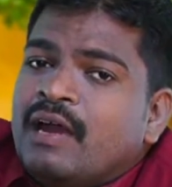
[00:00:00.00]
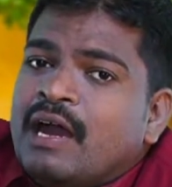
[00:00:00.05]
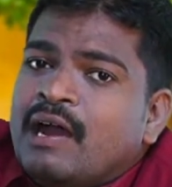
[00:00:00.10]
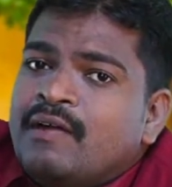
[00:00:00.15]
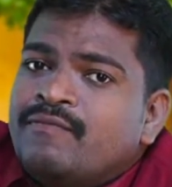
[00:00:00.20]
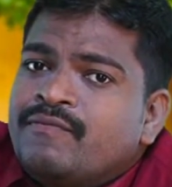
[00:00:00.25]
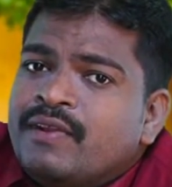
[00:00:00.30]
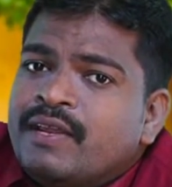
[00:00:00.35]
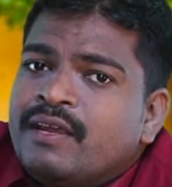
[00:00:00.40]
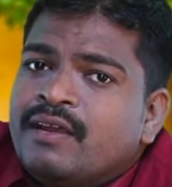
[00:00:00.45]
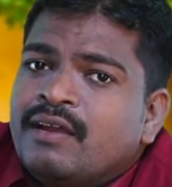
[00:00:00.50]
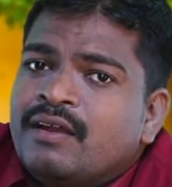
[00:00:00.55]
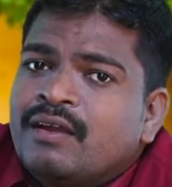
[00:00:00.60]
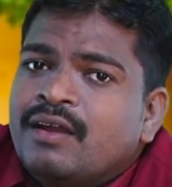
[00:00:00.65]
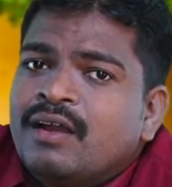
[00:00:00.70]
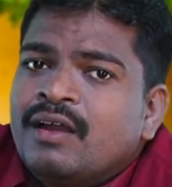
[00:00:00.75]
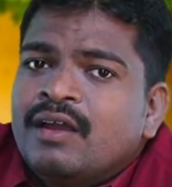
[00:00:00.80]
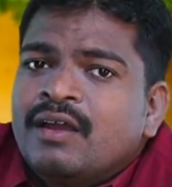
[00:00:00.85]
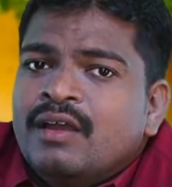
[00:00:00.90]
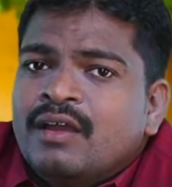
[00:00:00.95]

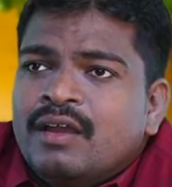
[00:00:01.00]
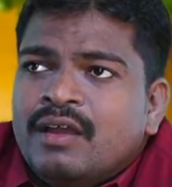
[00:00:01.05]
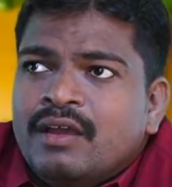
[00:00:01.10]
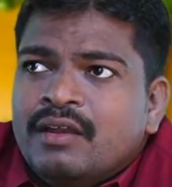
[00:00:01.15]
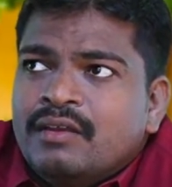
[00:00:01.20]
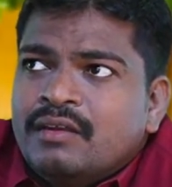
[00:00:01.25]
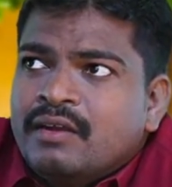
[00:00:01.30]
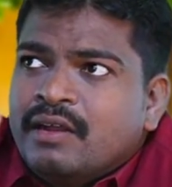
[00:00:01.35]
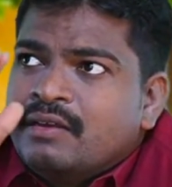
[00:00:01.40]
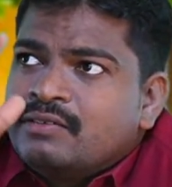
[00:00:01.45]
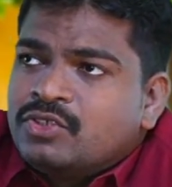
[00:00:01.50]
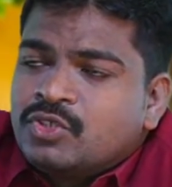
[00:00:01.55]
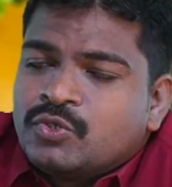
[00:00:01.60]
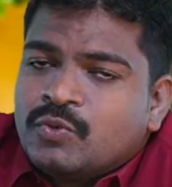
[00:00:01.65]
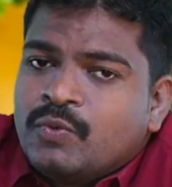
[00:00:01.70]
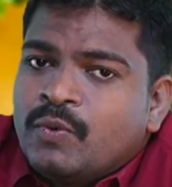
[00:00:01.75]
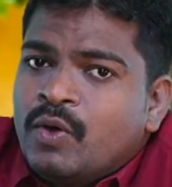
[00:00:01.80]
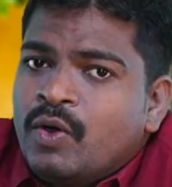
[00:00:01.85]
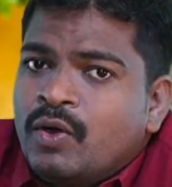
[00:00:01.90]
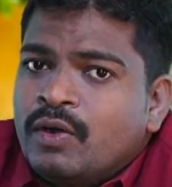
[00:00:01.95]
Africa and
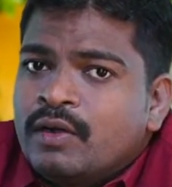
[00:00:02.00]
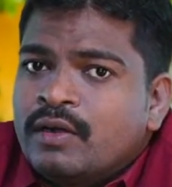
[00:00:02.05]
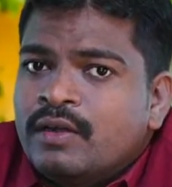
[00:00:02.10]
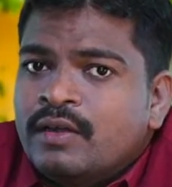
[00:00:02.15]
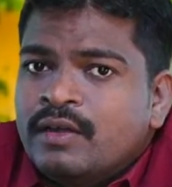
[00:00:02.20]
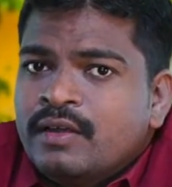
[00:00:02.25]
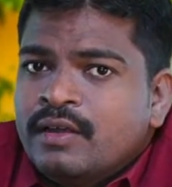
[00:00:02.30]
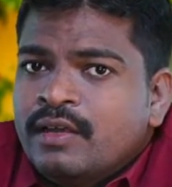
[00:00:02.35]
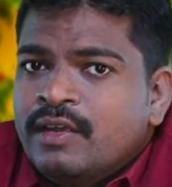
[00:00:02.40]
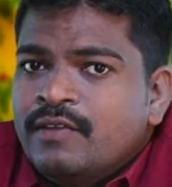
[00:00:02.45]
so on.